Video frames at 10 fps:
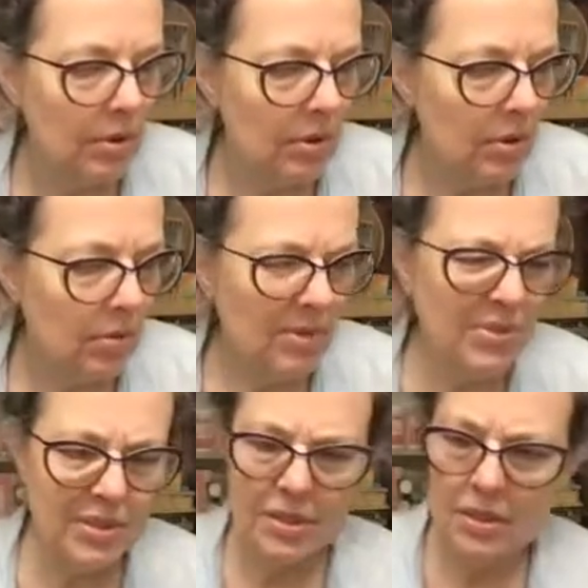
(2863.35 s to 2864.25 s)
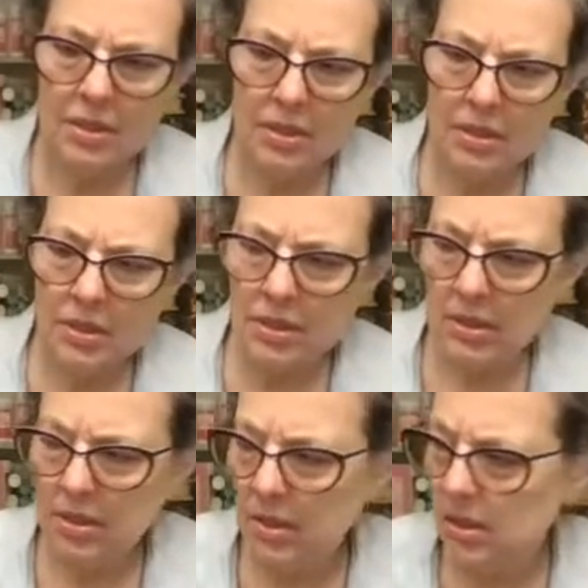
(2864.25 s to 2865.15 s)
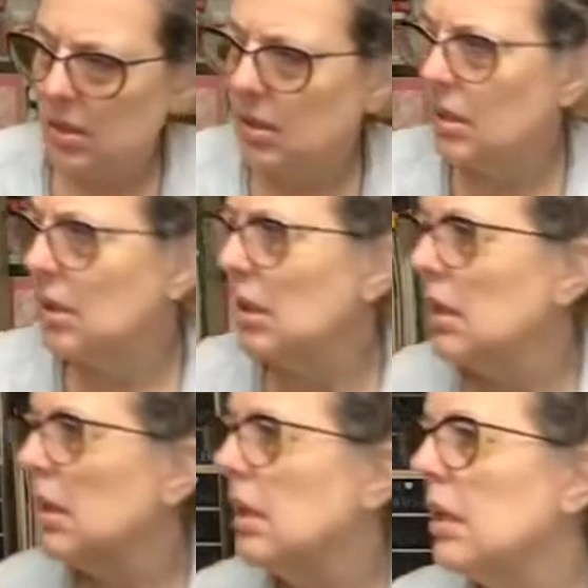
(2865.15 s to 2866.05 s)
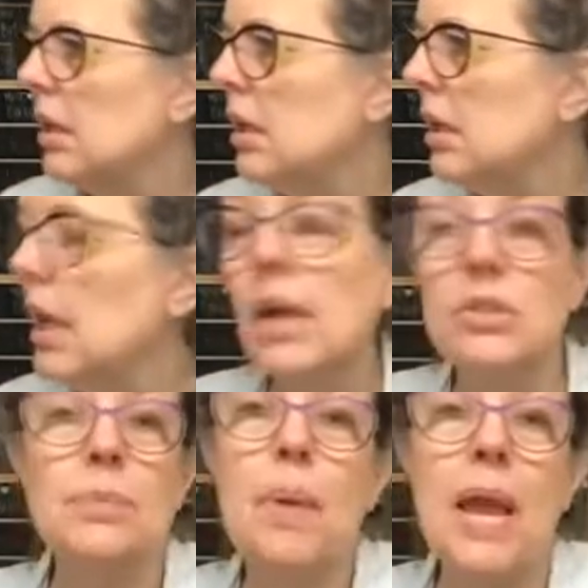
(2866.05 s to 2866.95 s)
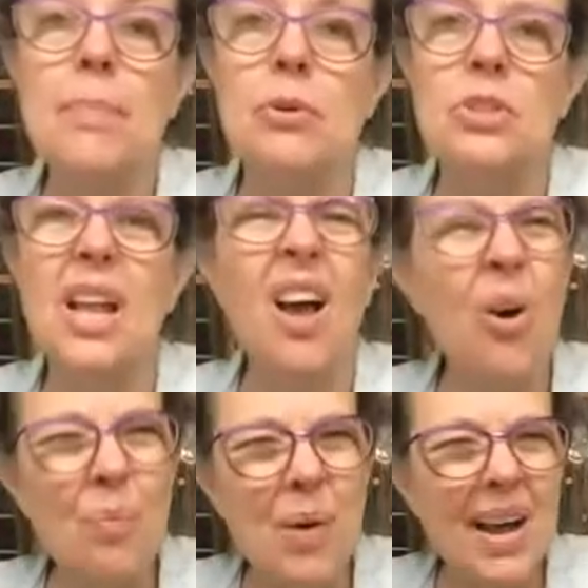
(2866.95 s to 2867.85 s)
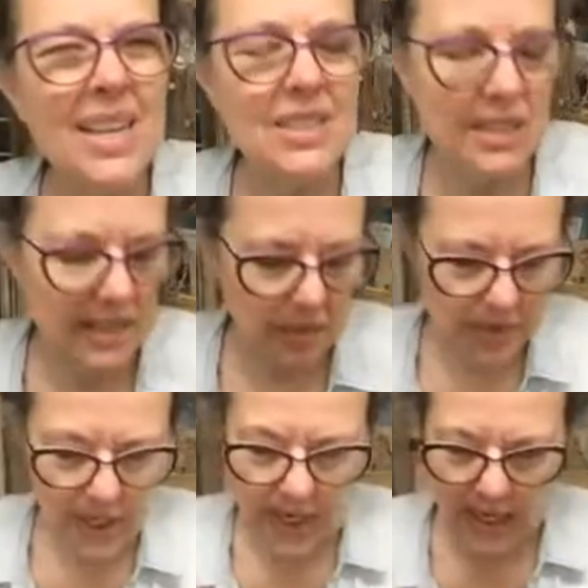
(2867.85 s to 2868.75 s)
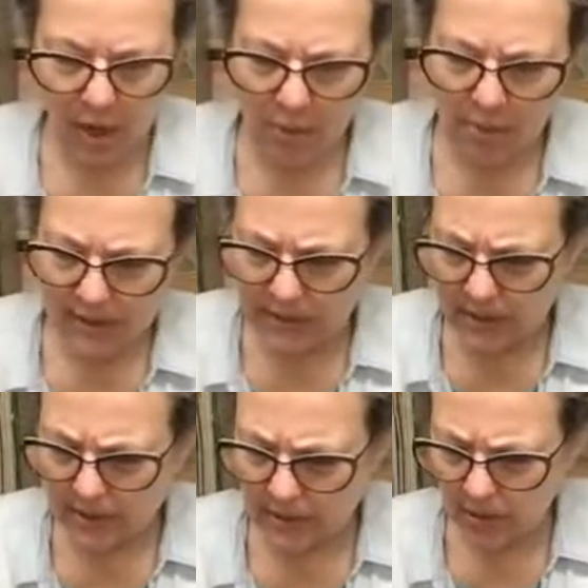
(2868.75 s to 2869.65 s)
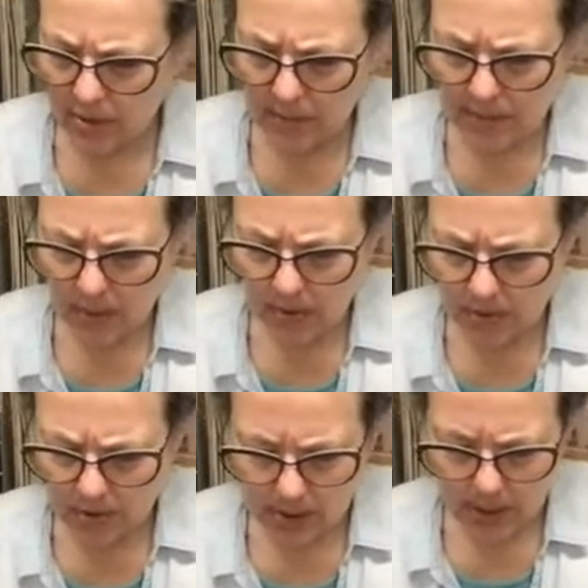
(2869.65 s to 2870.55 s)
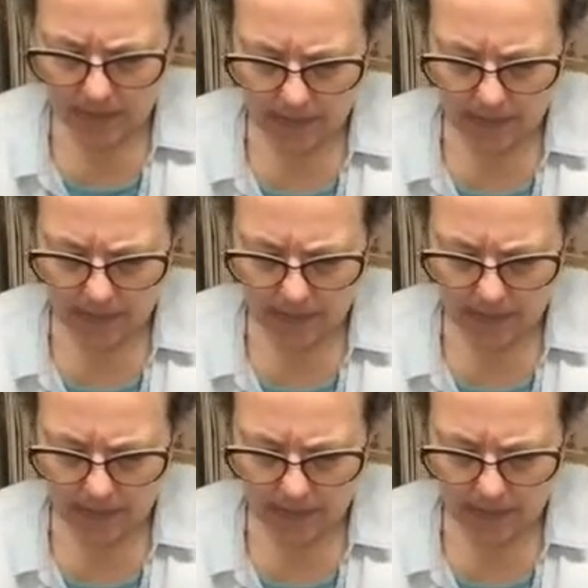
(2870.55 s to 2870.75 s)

Paper, and then just painted it with with the um alcohol. Yeah, just paper. She hole punch. Is that what she had? Like hole punches. She, hole punched it,